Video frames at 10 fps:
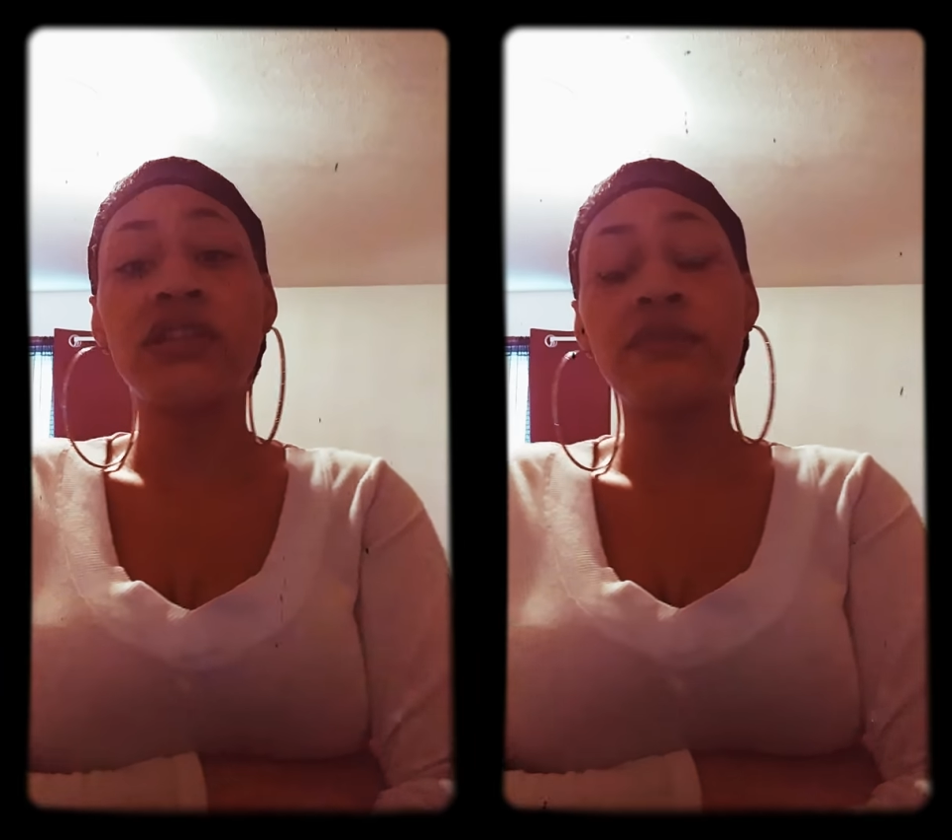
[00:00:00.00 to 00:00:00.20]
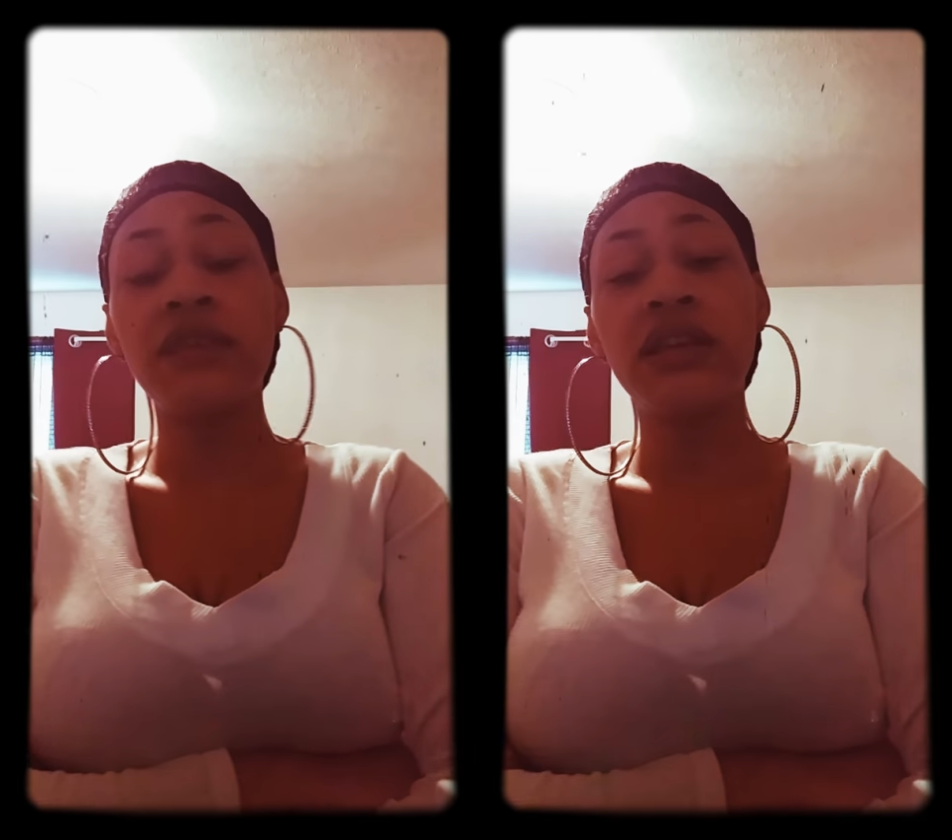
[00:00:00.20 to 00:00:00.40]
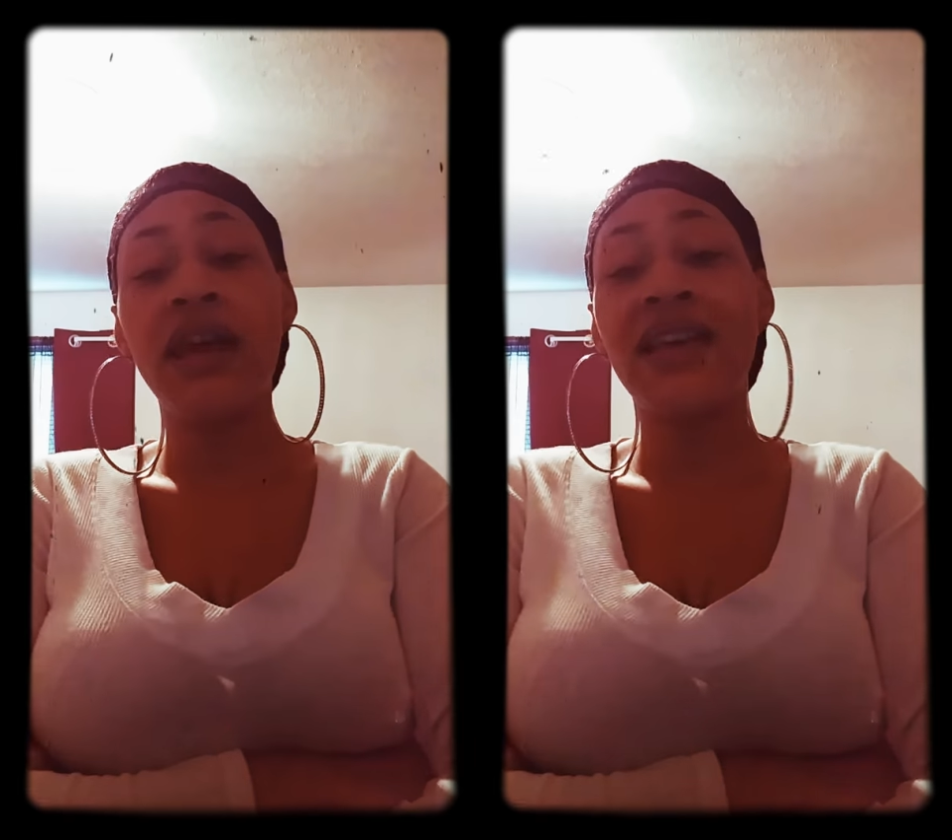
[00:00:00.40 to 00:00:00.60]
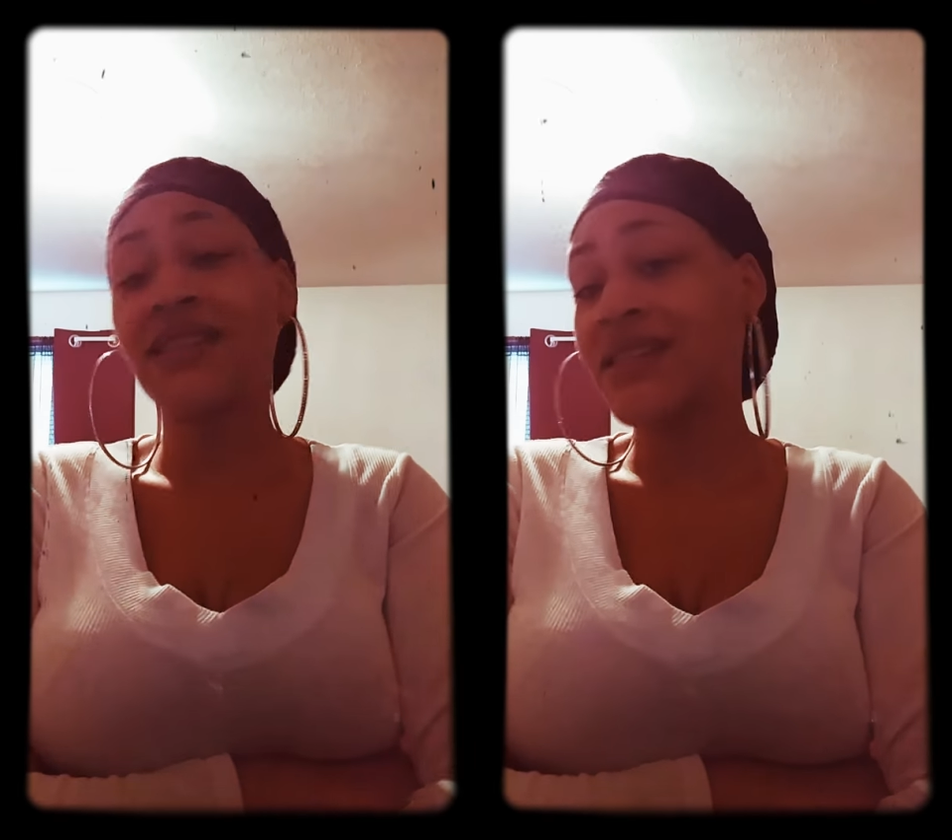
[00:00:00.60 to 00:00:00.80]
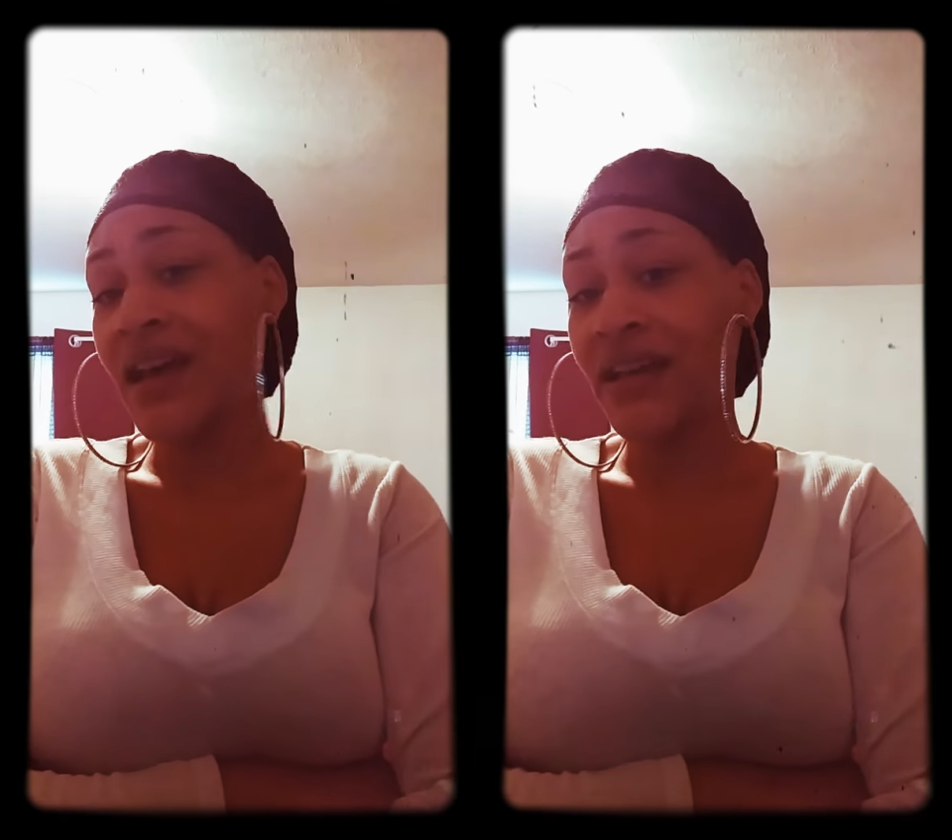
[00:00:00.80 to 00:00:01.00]
to me
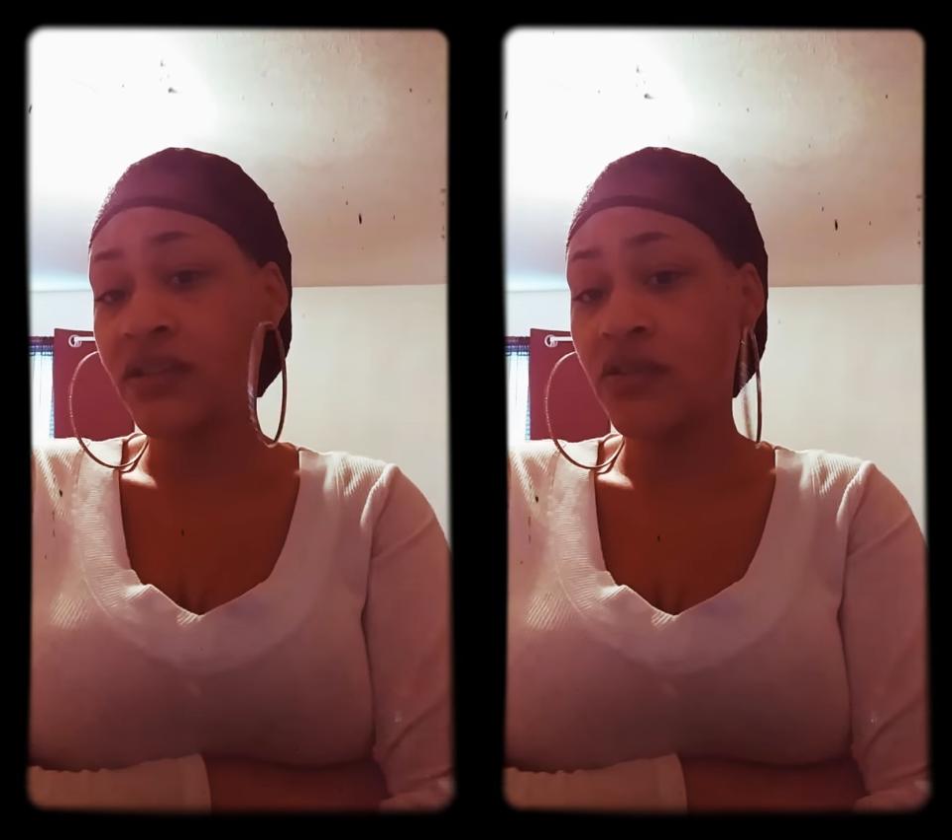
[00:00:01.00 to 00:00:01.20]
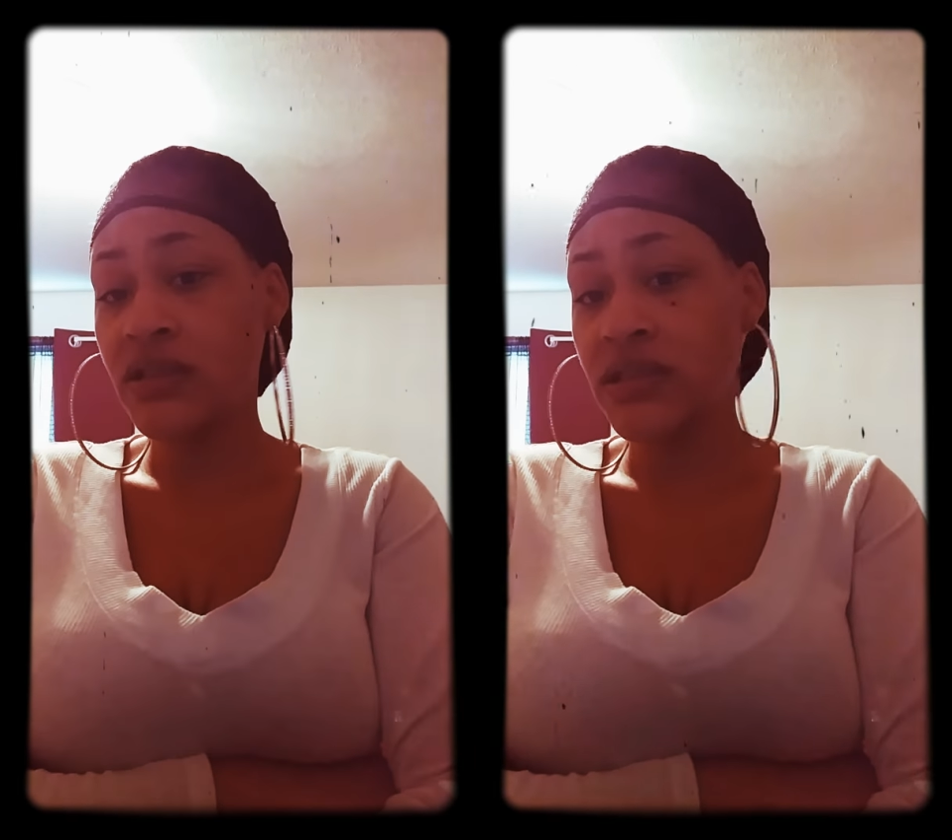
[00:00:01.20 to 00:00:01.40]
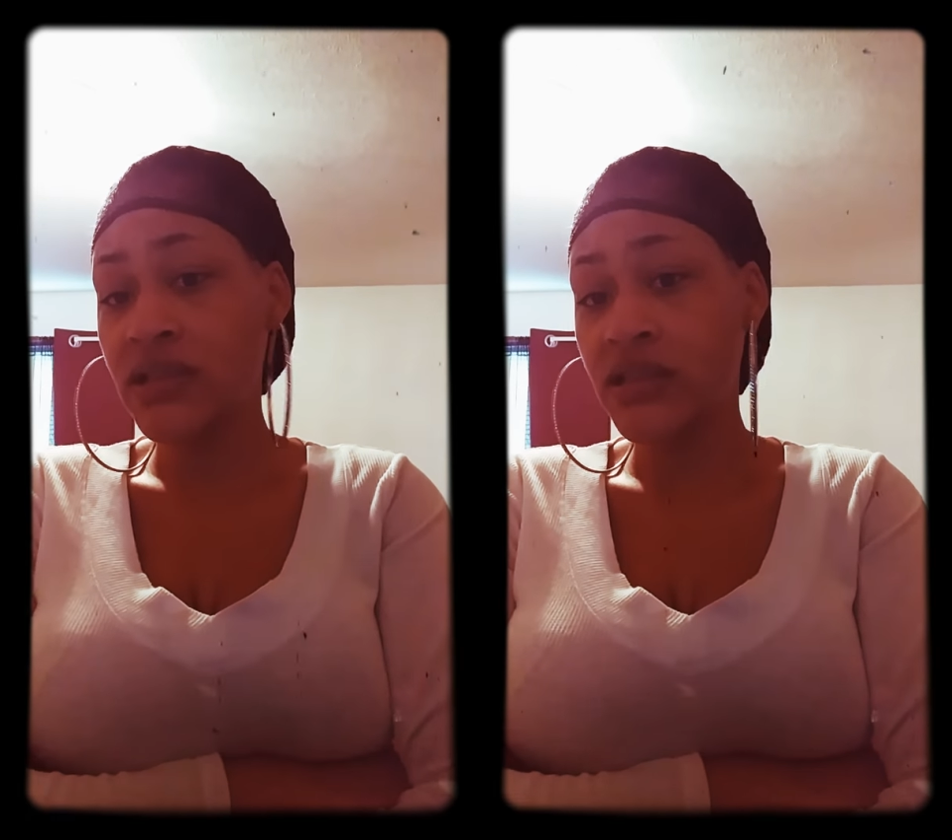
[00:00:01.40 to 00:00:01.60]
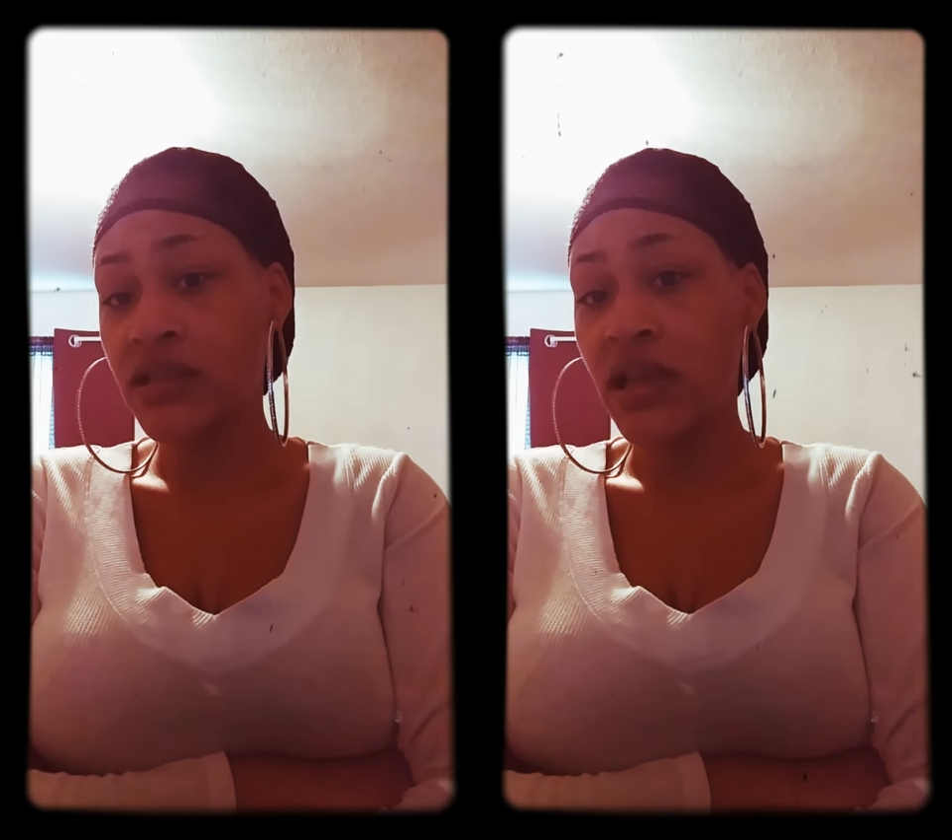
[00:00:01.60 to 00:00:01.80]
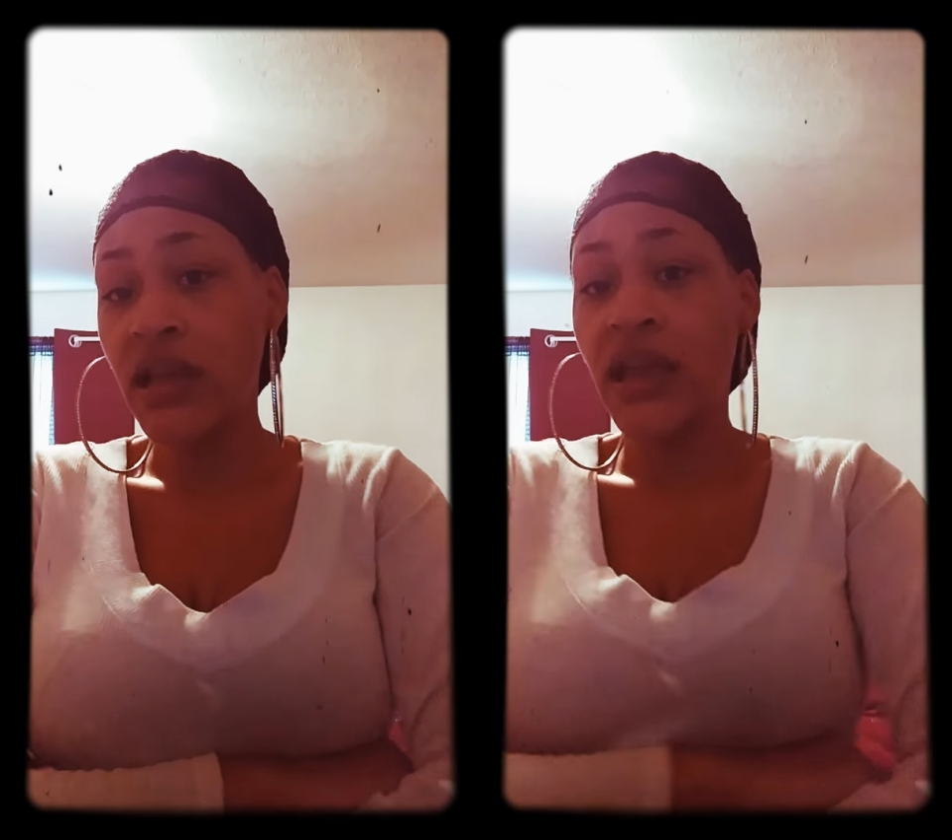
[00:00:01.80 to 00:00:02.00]
as
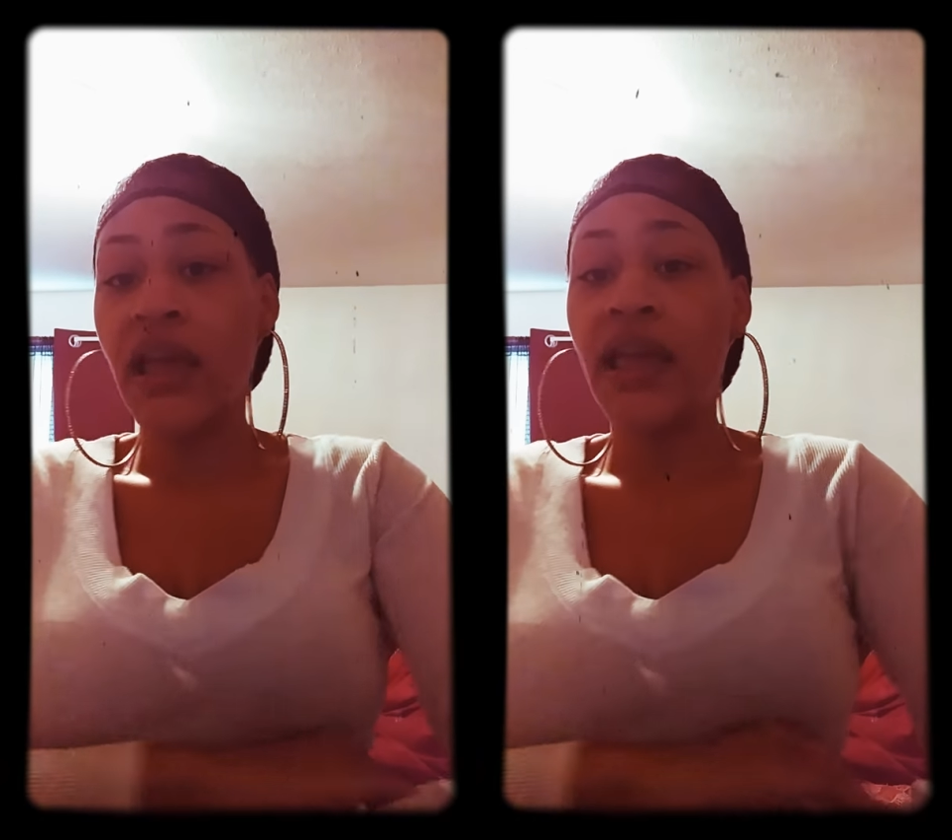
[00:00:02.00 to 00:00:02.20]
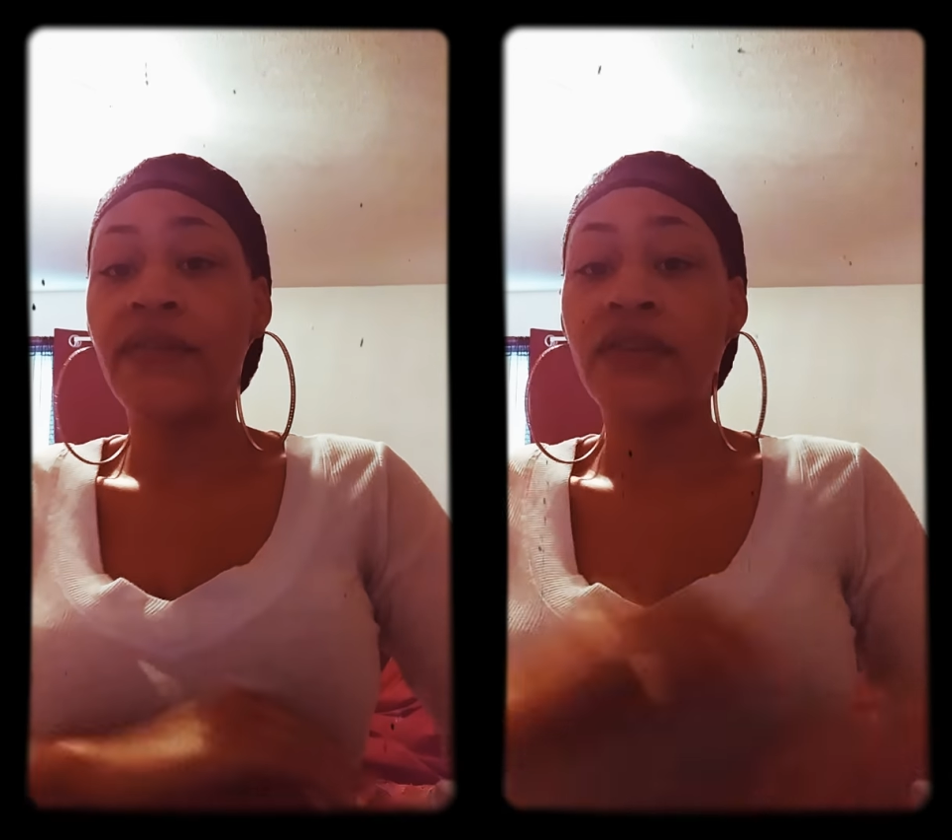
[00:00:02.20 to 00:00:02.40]
diagnosis. And